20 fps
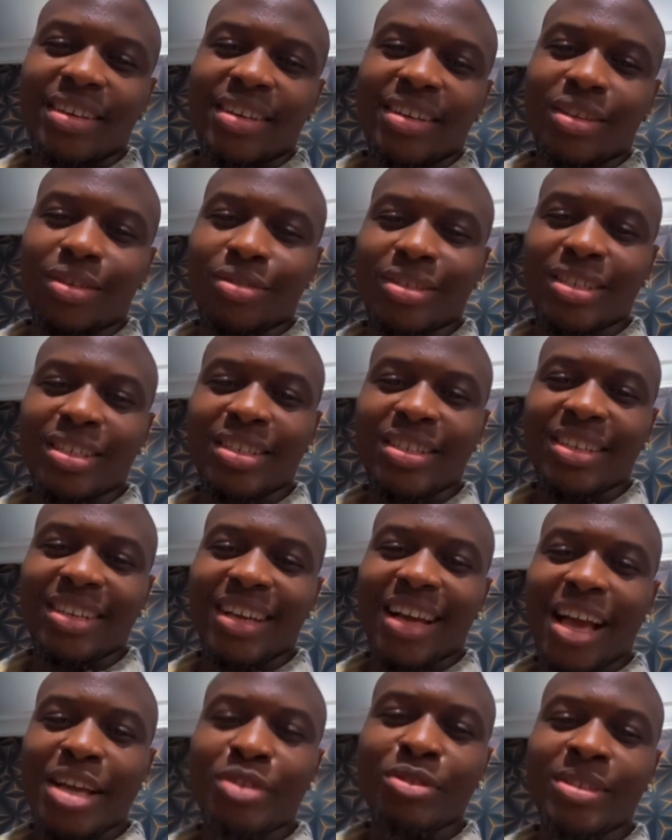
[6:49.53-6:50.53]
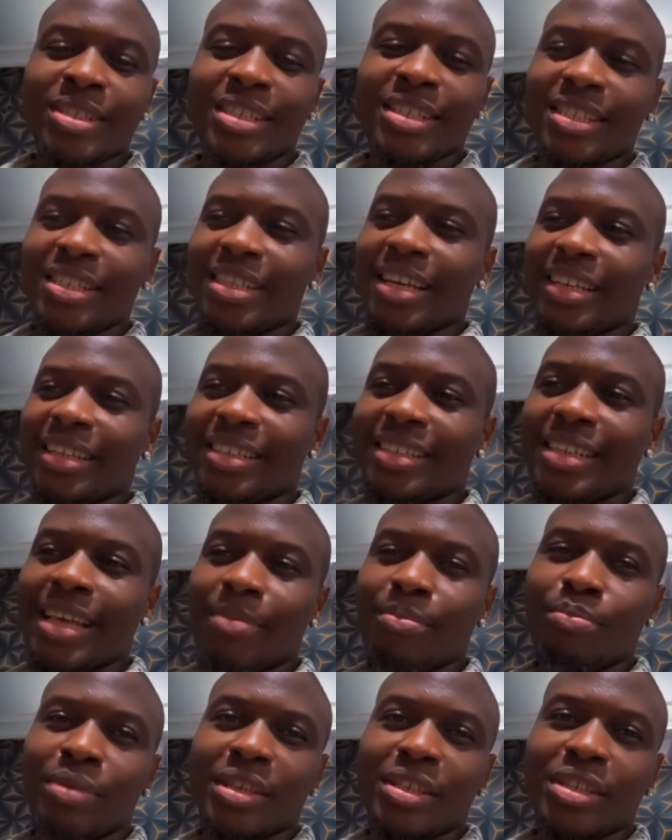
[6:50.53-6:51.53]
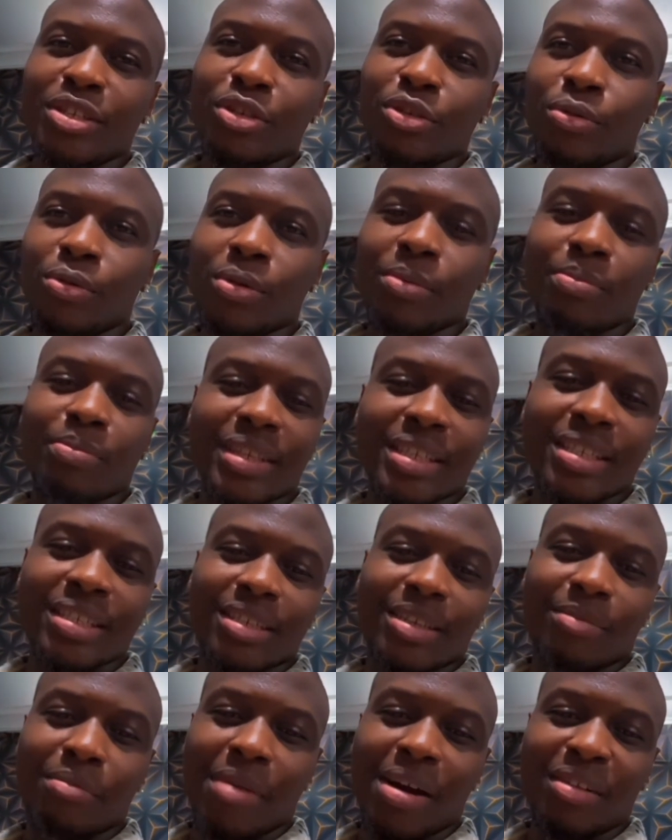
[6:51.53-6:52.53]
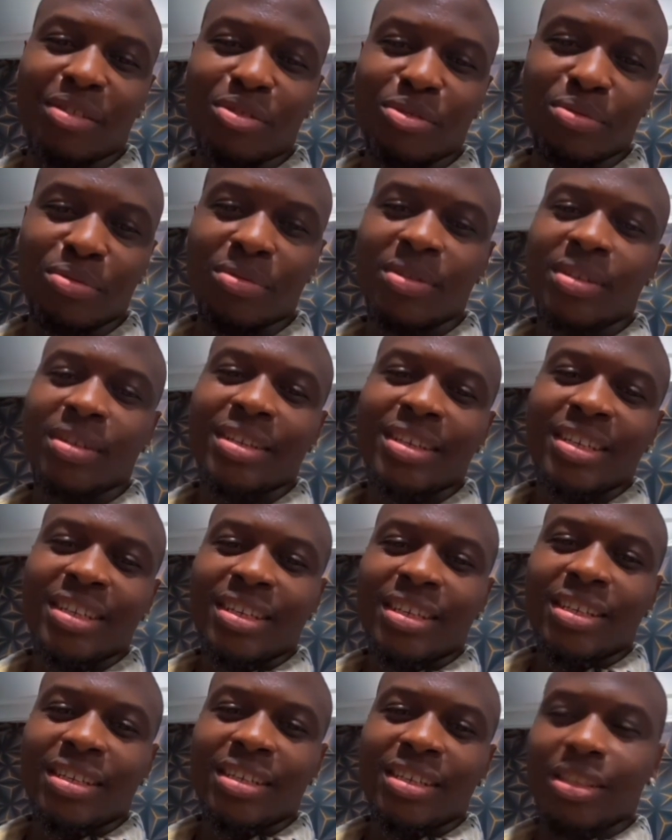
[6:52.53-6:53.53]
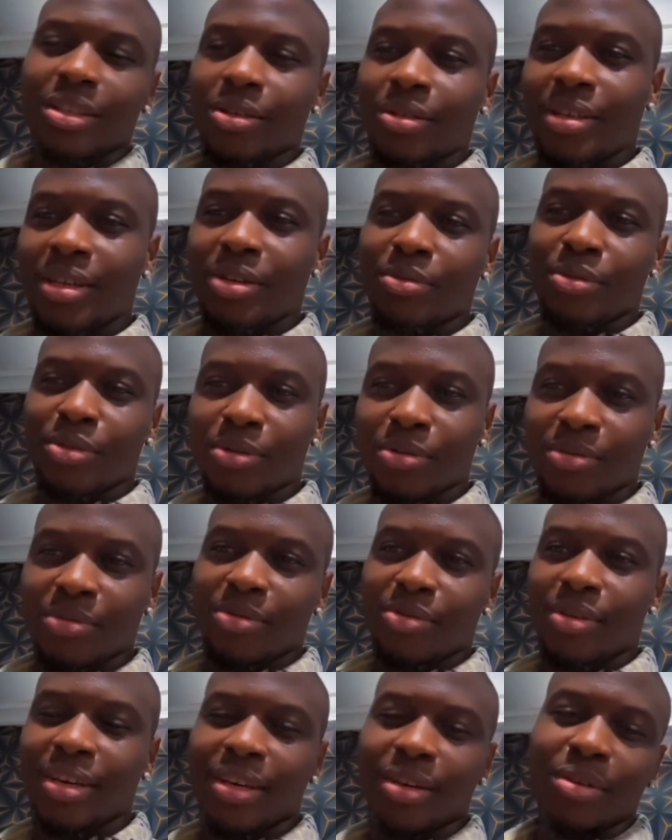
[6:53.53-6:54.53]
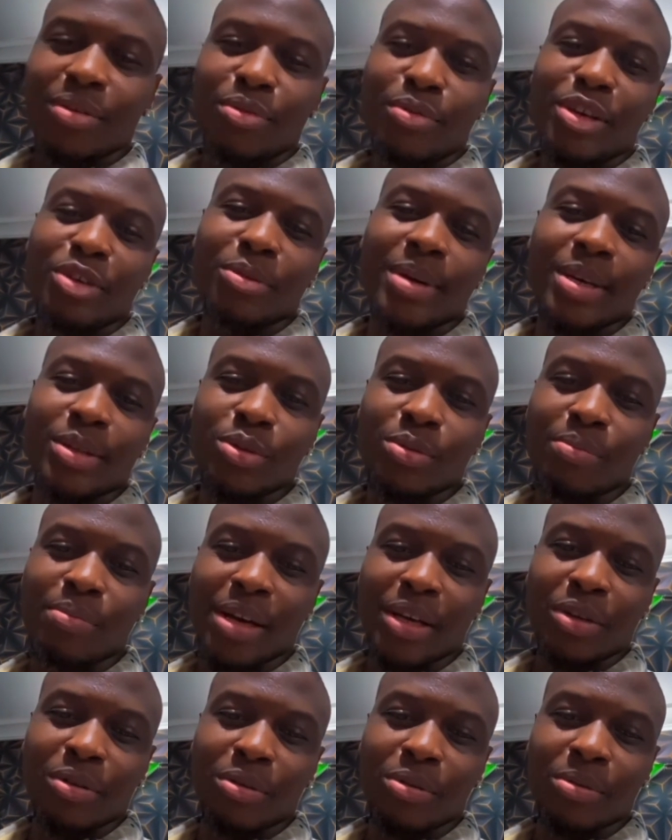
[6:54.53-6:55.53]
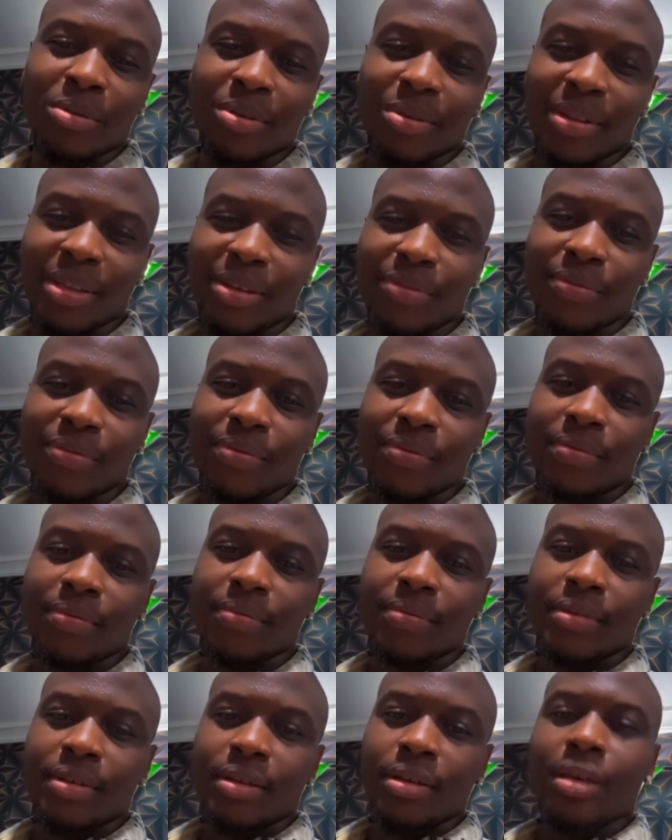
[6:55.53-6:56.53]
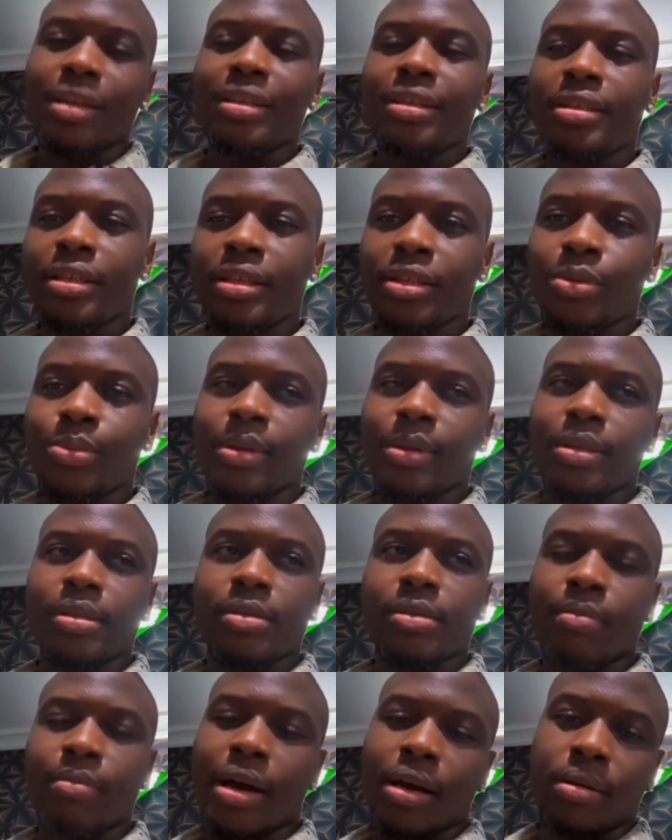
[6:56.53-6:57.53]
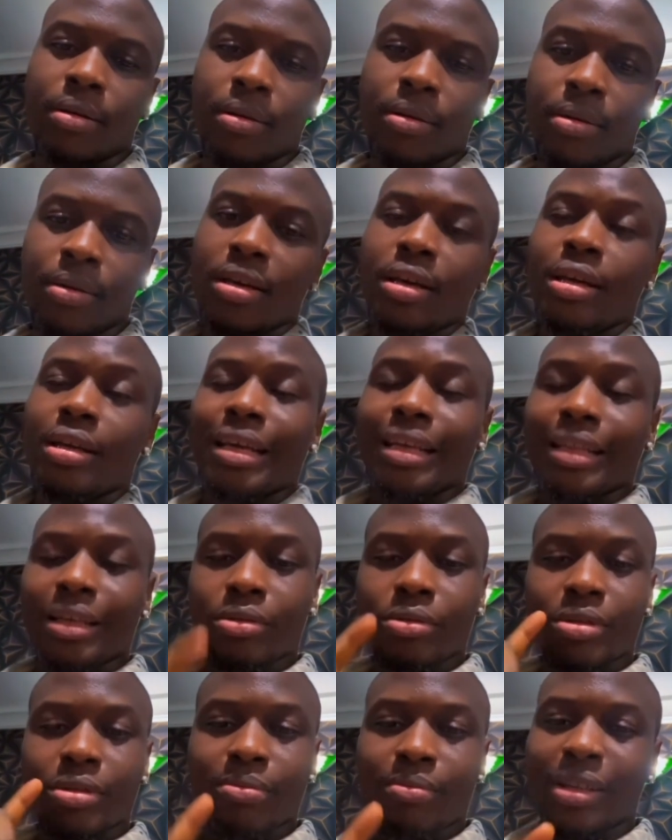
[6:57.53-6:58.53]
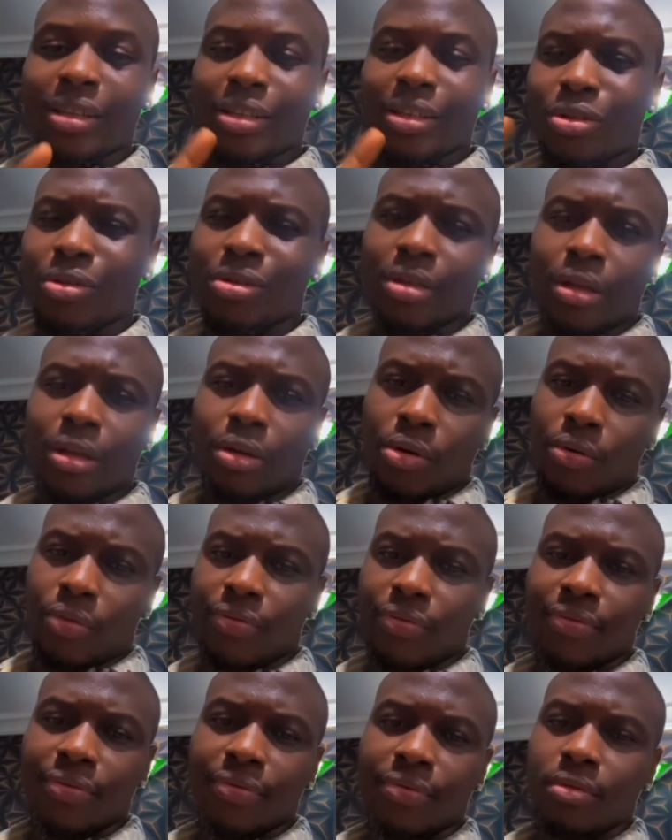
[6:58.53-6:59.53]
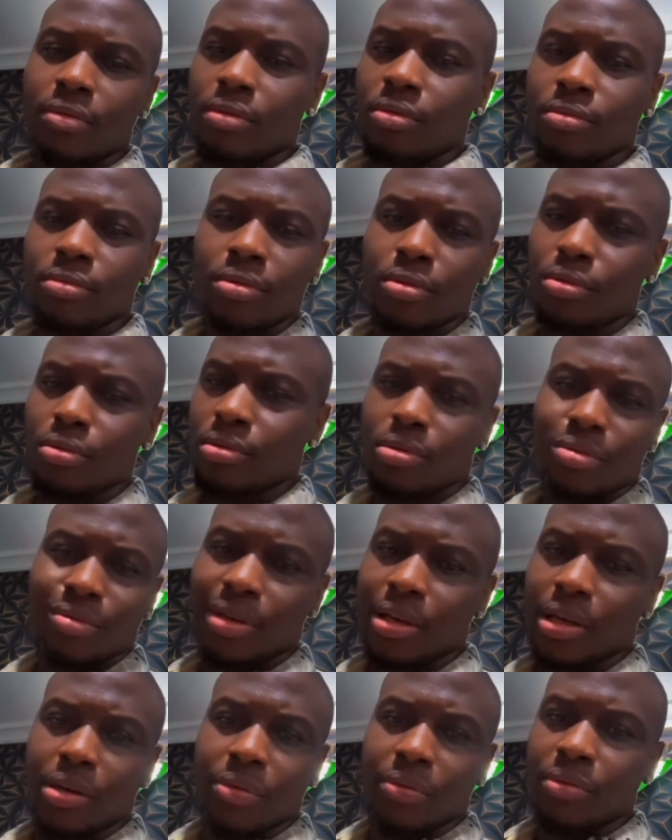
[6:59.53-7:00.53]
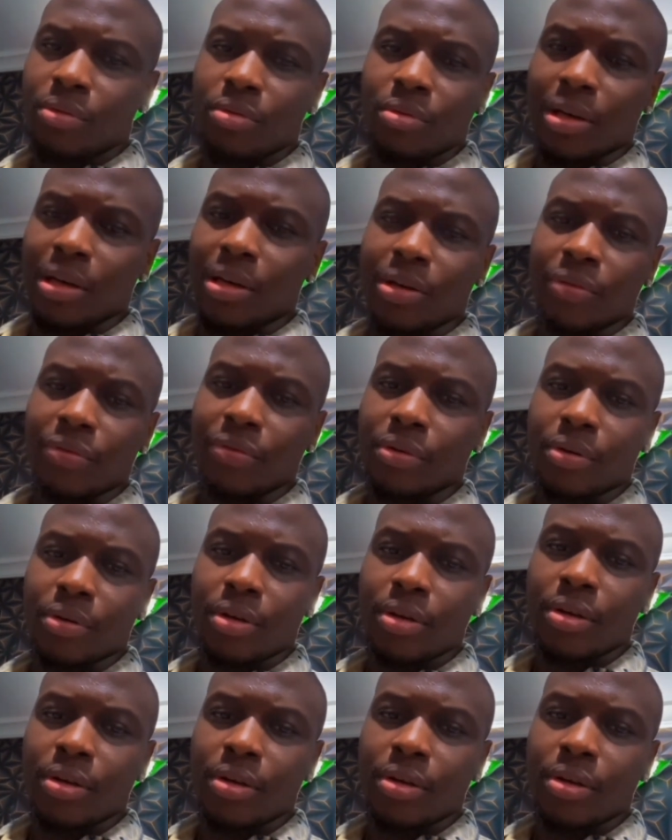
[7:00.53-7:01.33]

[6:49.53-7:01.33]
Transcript: It doesn't catch you cheating and start beating you or beating the man. No. It just tells you, okay, when you get to pack your load and leave. And it says it with a smile. And that doesn't mean it doesn't love. Don't get it wrong.